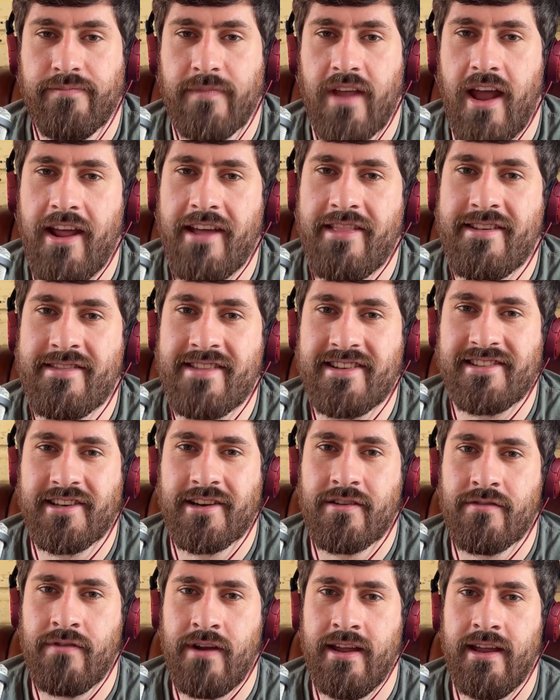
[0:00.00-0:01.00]
And I think that's a
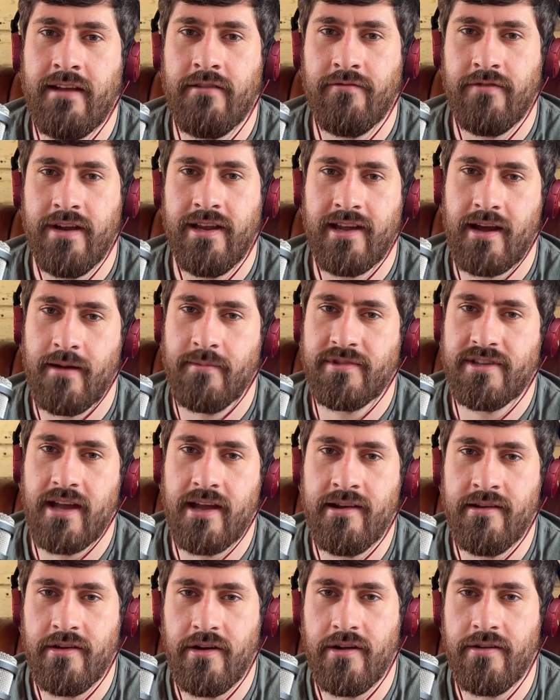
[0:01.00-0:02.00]
great recap to
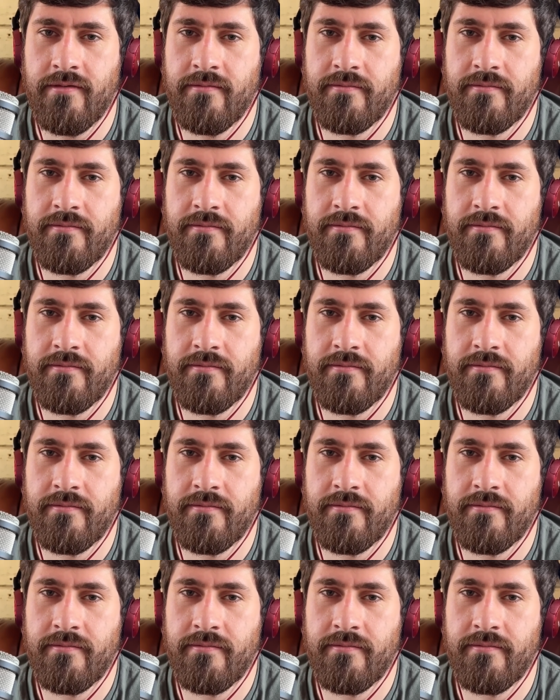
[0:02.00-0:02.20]
end on.